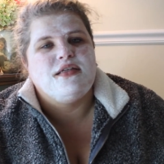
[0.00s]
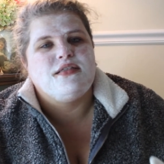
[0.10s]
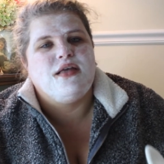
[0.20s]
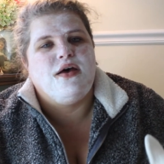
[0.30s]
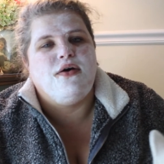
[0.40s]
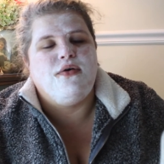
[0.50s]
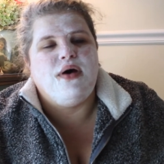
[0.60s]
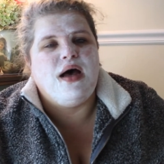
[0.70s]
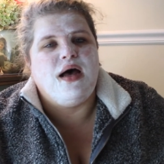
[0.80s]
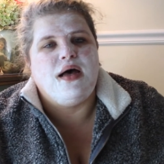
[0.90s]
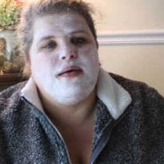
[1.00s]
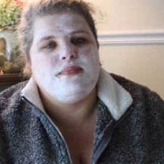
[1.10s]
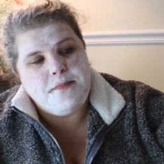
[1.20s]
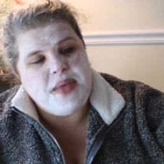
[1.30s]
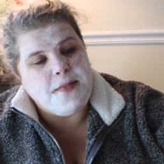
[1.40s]
So,
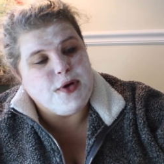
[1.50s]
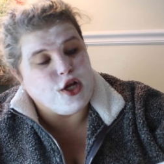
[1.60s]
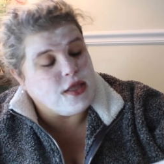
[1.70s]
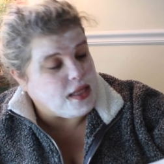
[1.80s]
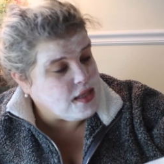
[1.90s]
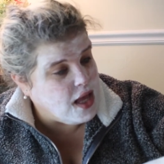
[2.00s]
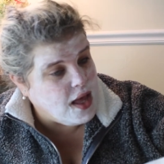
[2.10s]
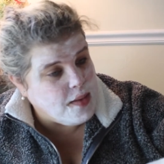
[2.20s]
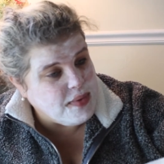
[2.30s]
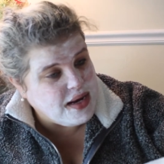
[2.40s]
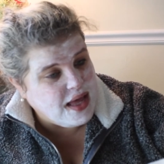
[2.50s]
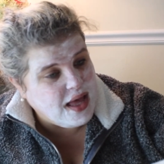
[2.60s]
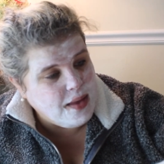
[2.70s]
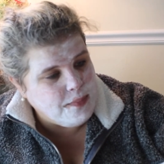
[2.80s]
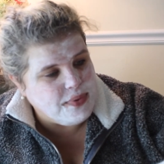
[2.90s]
um, my birthday's coming
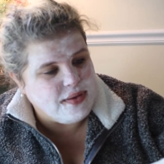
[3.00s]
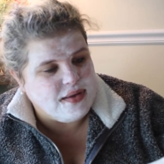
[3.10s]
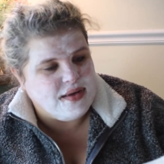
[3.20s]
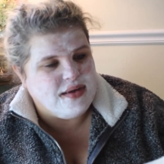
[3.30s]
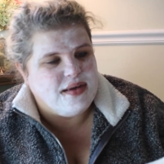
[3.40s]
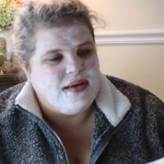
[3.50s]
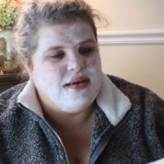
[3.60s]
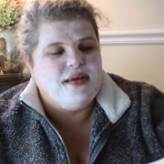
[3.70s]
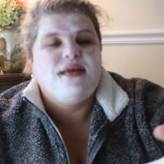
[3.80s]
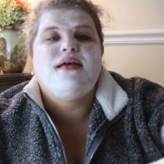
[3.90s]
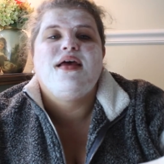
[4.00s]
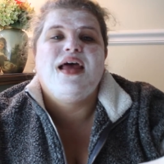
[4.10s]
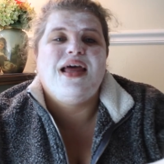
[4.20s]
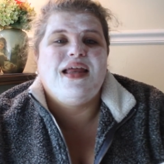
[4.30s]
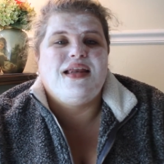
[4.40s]
up.
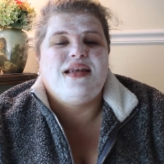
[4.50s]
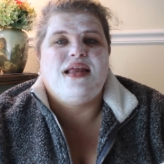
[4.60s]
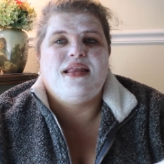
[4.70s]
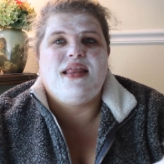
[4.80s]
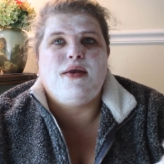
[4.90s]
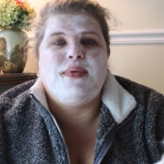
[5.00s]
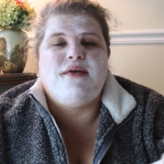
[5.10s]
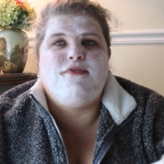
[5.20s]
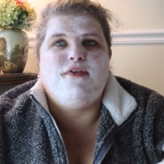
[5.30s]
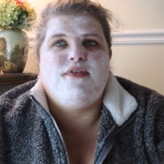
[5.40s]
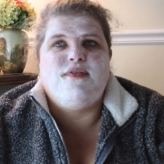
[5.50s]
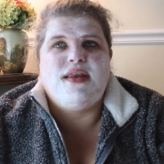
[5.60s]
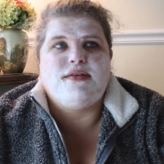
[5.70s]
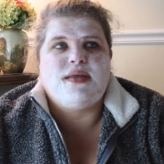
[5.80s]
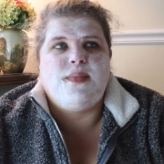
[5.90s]
And that'll be a few of the
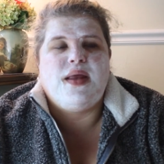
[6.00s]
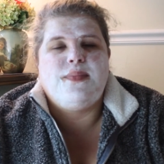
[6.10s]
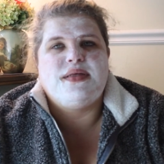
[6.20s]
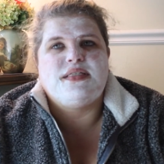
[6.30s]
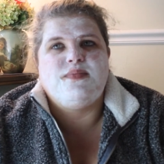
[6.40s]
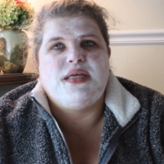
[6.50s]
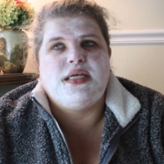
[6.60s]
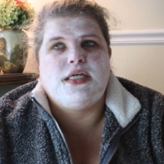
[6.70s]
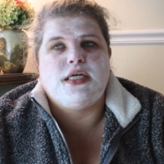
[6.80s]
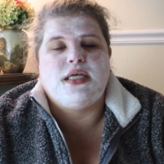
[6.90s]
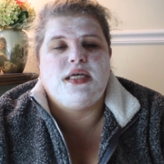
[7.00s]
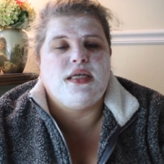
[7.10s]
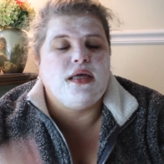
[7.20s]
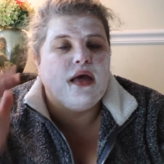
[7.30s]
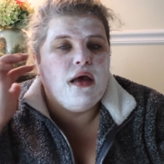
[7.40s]
videos coming up is me
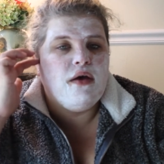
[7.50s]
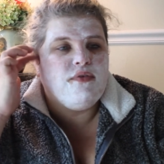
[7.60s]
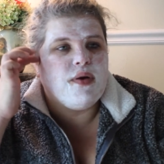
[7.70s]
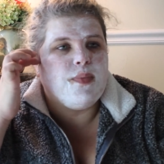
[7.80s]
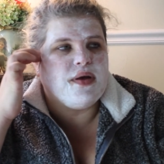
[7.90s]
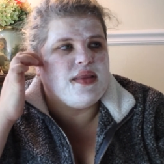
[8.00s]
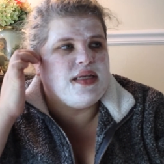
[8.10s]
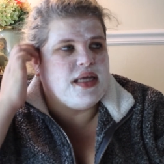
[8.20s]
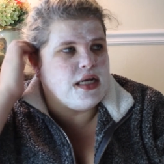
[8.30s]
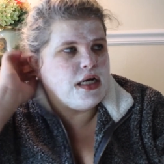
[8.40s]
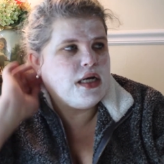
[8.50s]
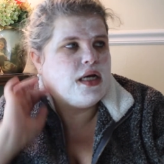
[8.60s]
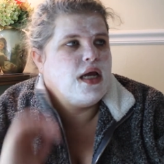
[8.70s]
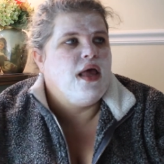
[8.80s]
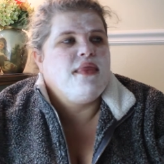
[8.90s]
cooking for a birthday dinner
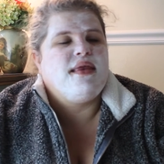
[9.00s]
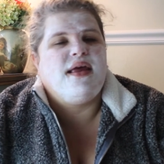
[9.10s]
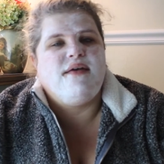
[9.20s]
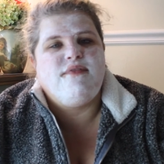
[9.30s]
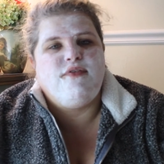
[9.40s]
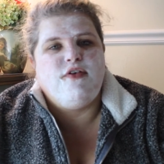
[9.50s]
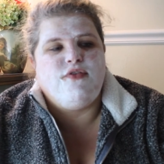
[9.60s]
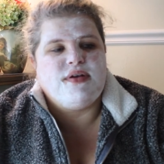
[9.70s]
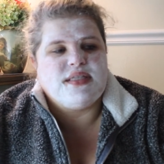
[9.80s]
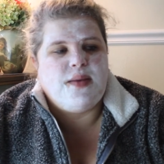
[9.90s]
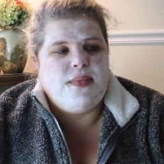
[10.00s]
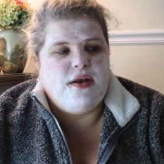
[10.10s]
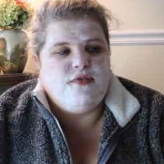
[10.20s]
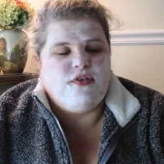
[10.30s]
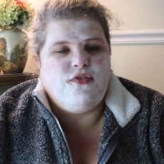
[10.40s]
that I have a few friends coming
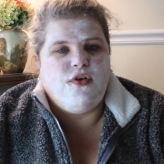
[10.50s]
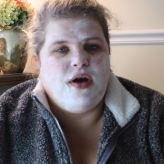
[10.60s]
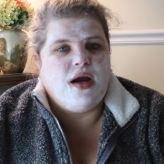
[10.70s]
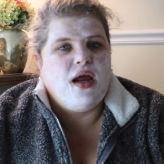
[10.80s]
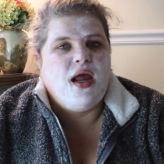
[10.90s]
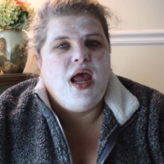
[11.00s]
over for.